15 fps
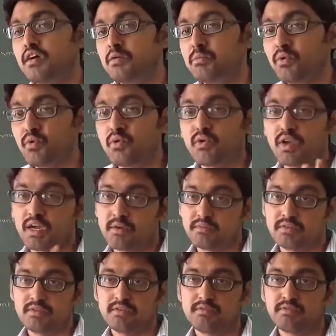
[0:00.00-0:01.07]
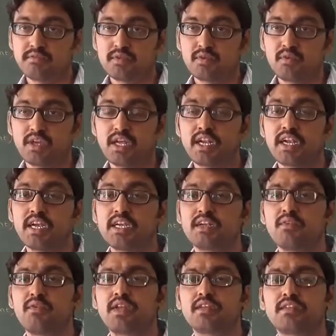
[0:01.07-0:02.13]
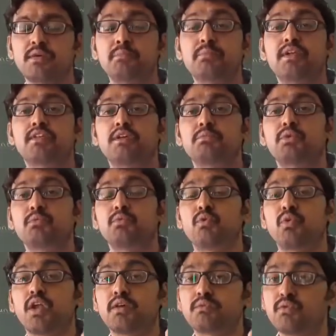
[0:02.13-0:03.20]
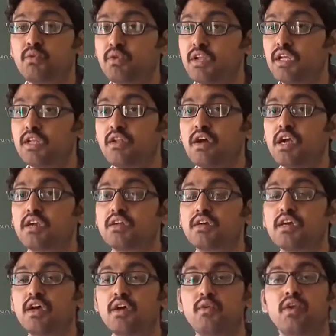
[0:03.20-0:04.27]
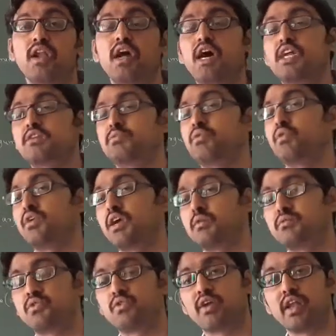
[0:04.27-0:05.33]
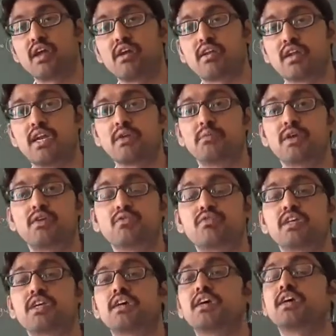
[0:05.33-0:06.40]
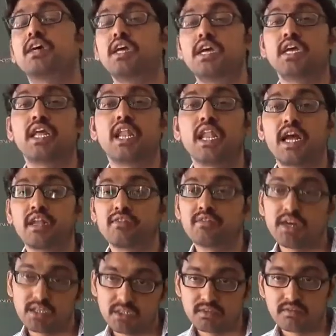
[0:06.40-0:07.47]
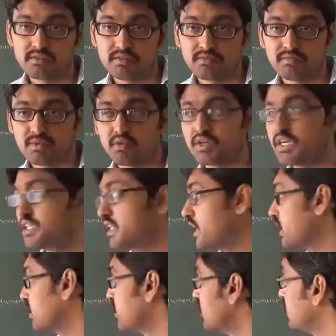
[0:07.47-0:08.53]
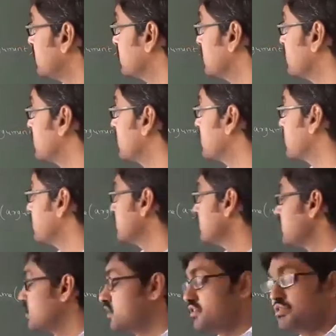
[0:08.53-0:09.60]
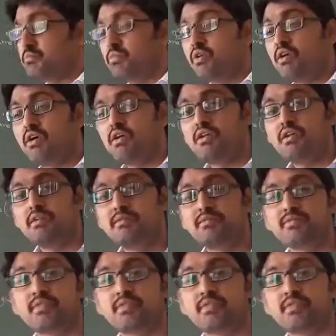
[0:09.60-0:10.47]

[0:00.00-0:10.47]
programs. You can write a very simple programs only, not large programs you cannot write by using inline functions. Okay, then these are small